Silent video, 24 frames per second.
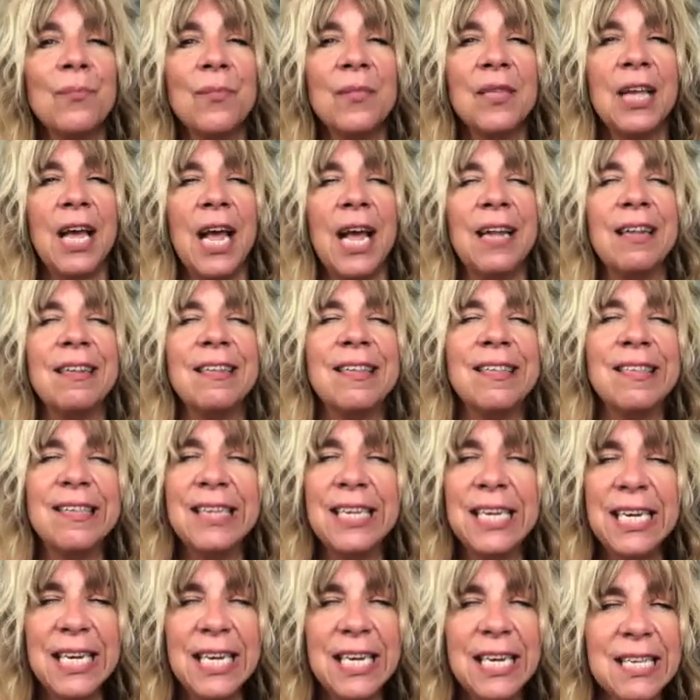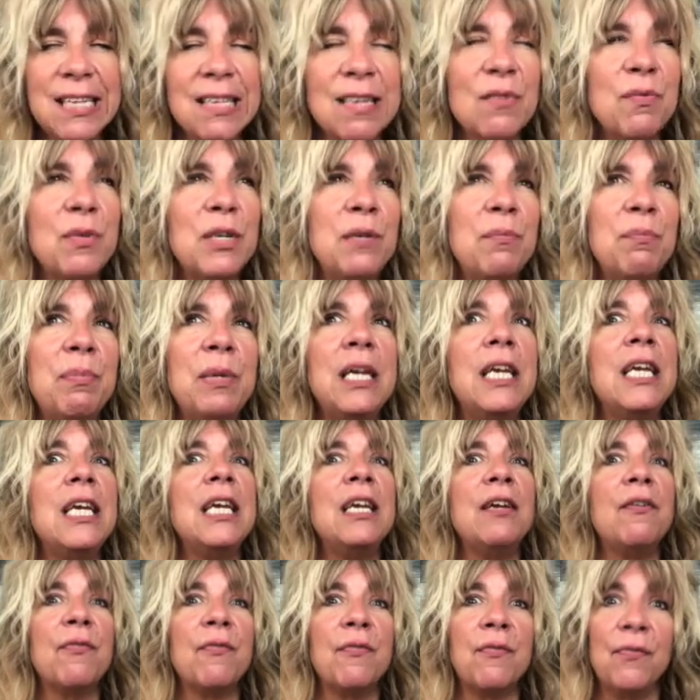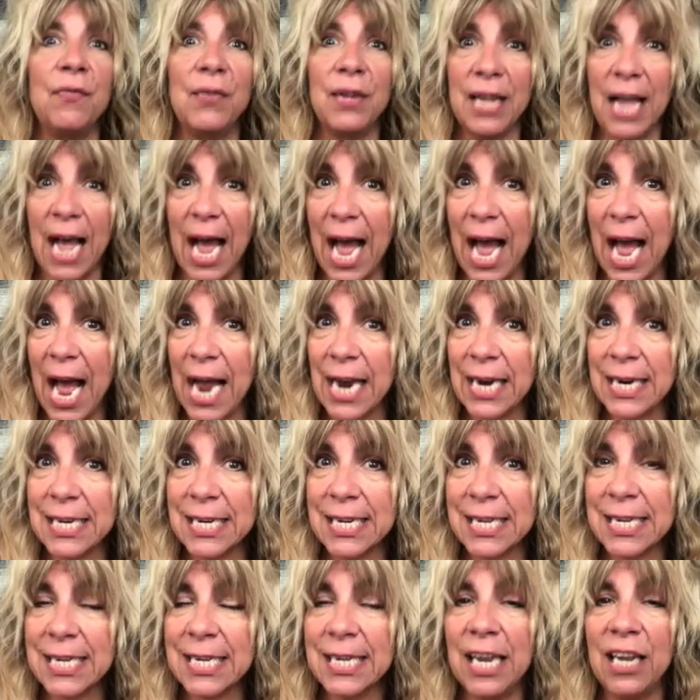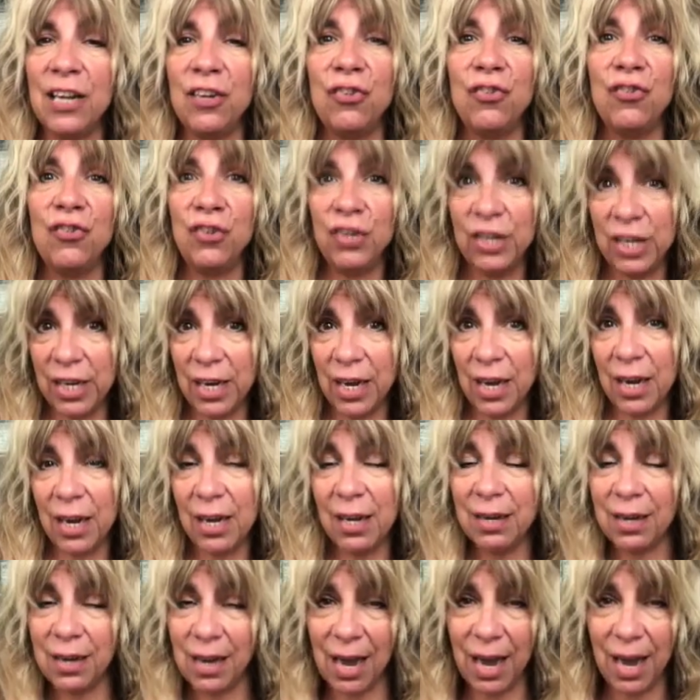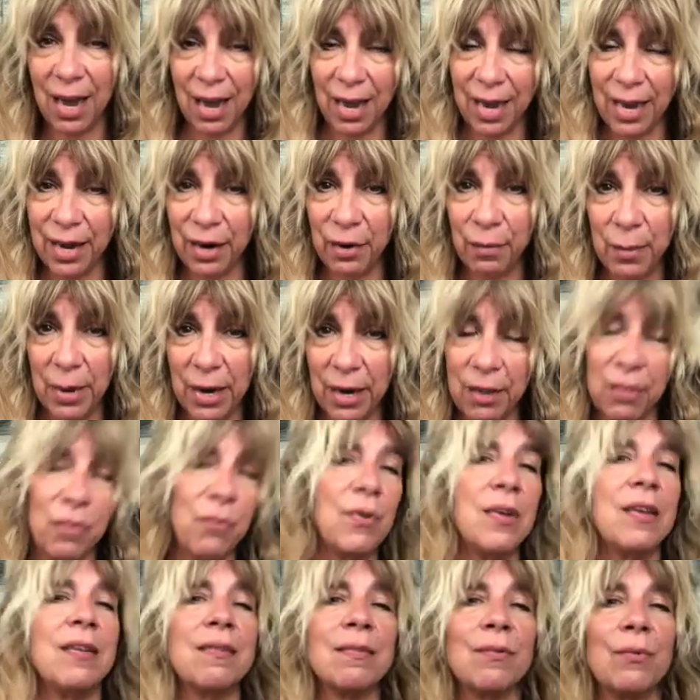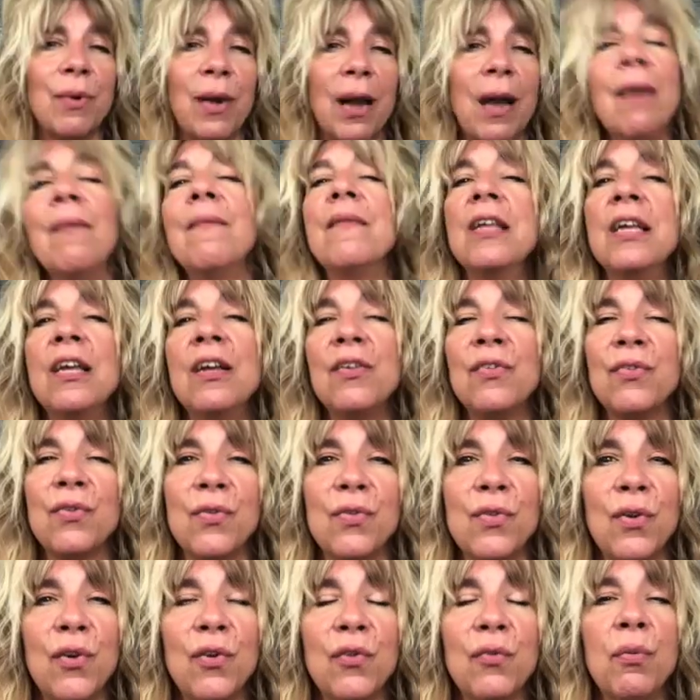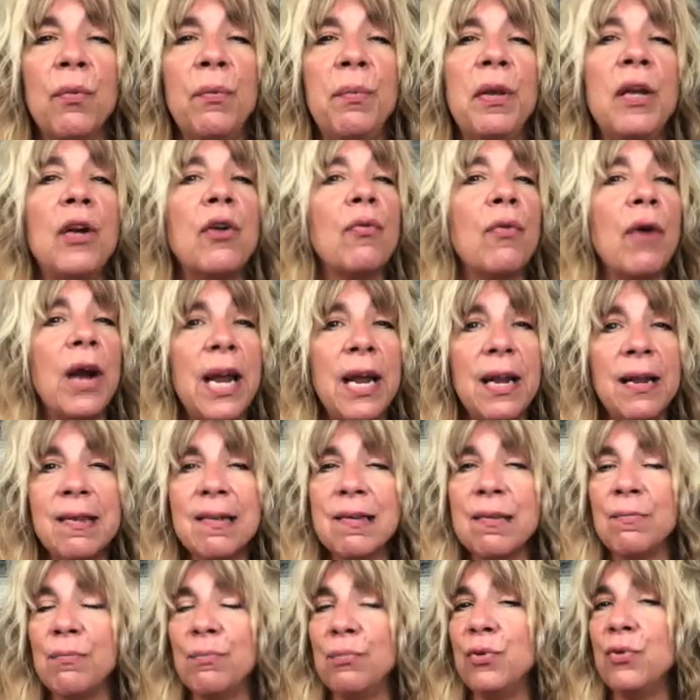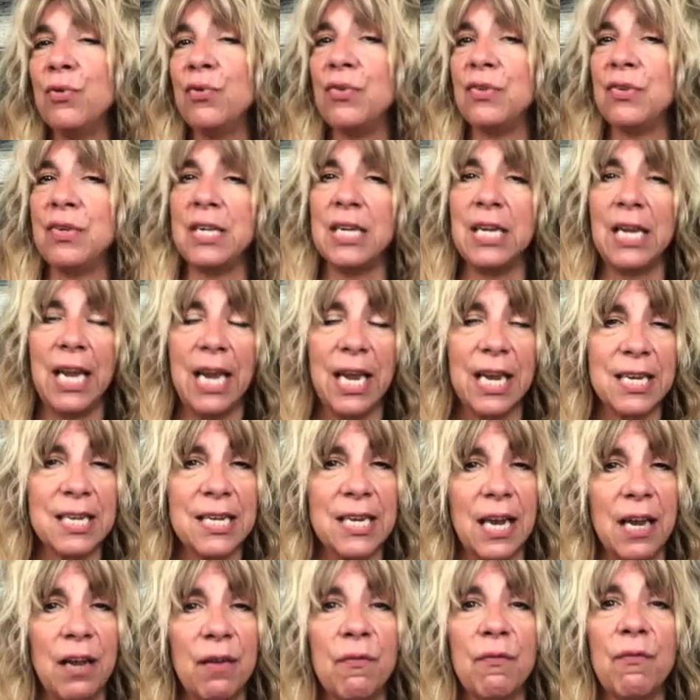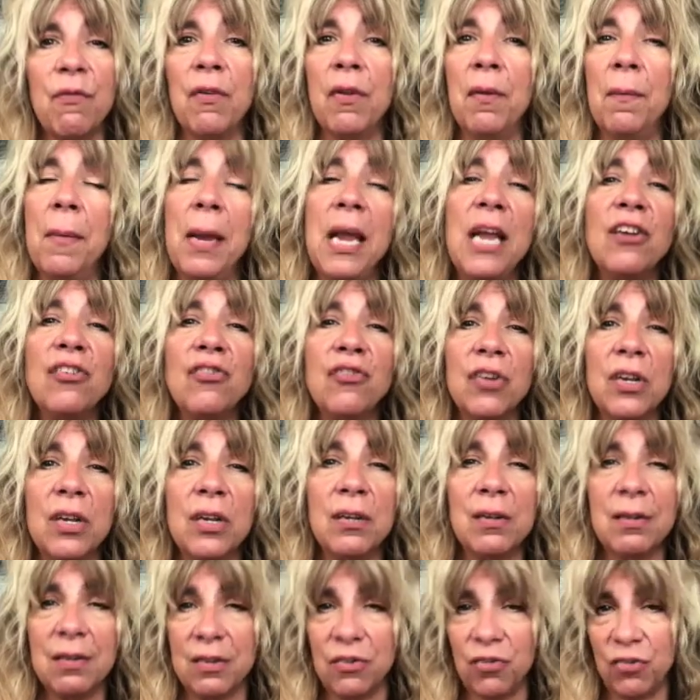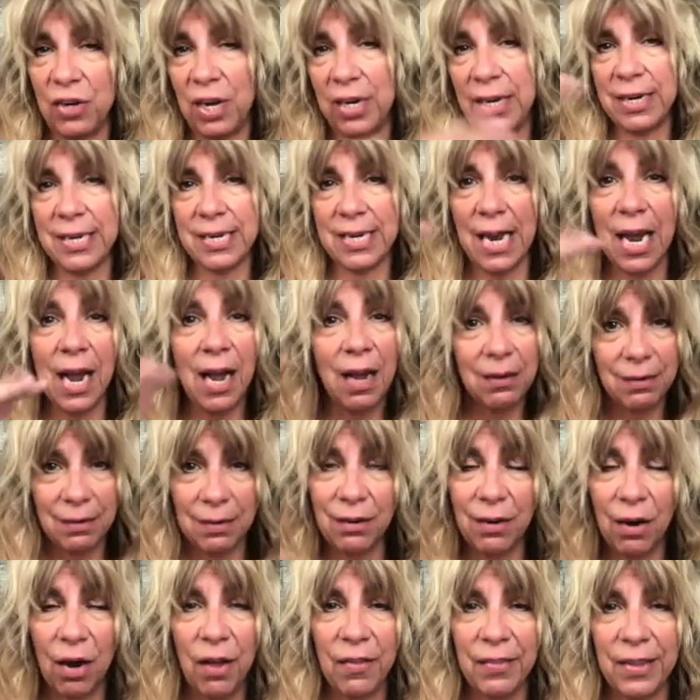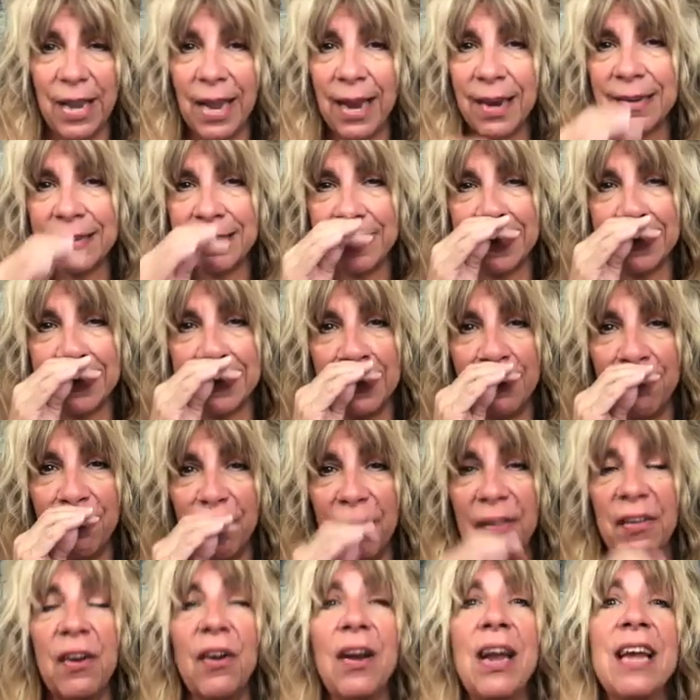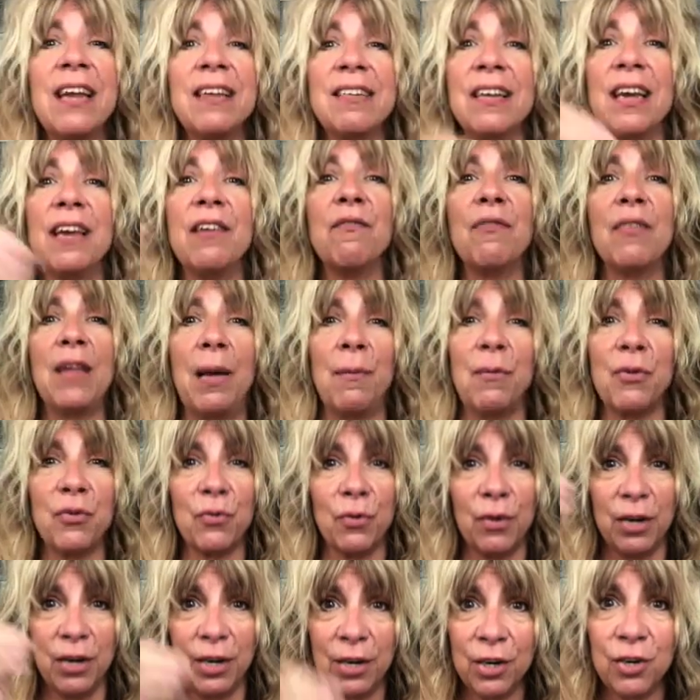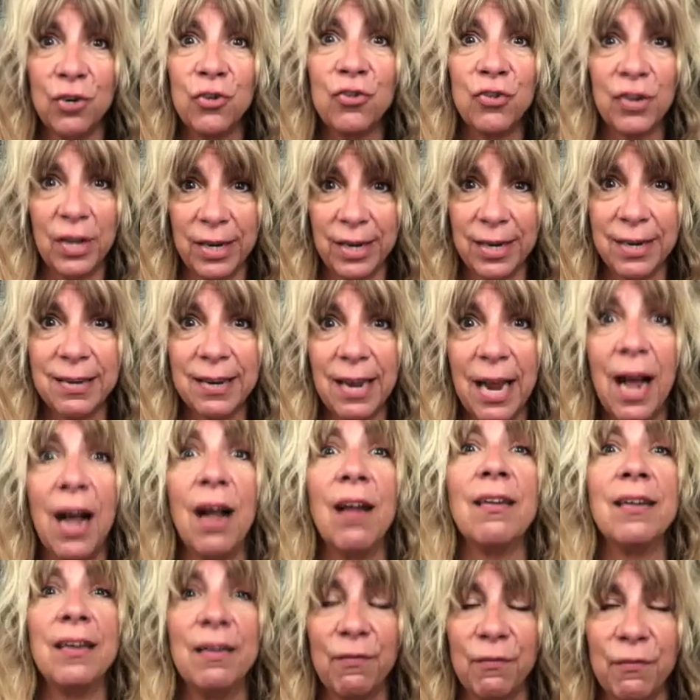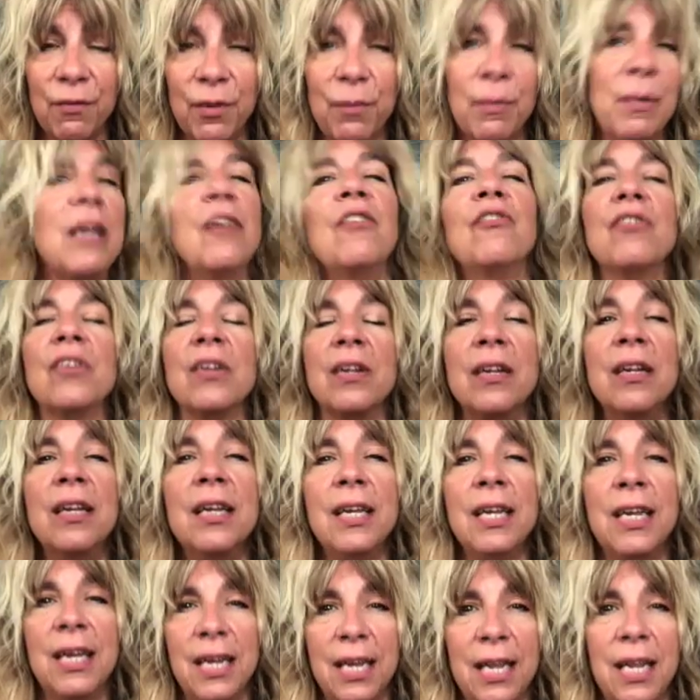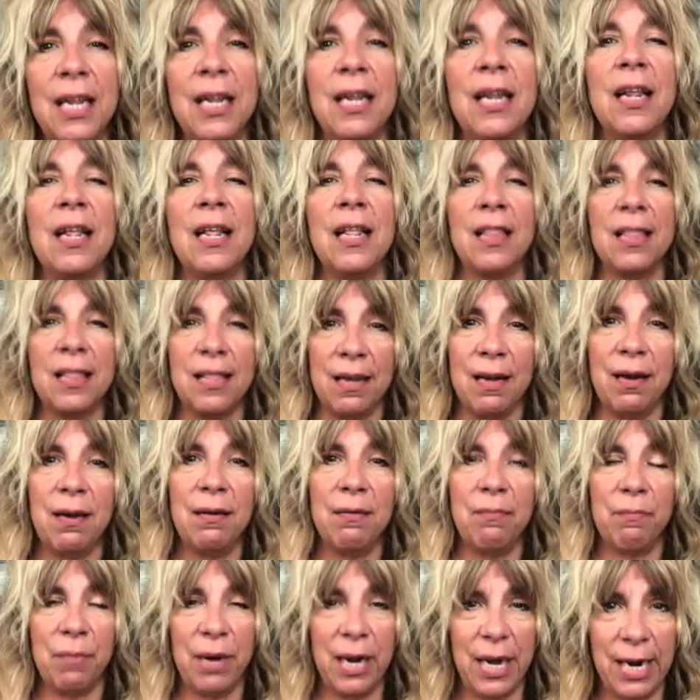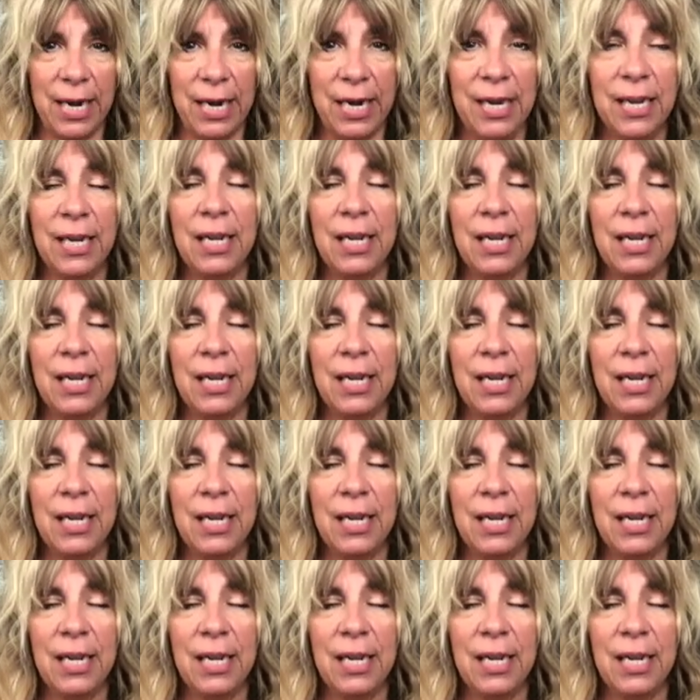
And seeds, it would be flax and chia, high in omega-3s, okay? So those would be great, boosting anti-inflammation, shutting down all the excess, they're anti-inflammatory, shutting down inflammation in the body.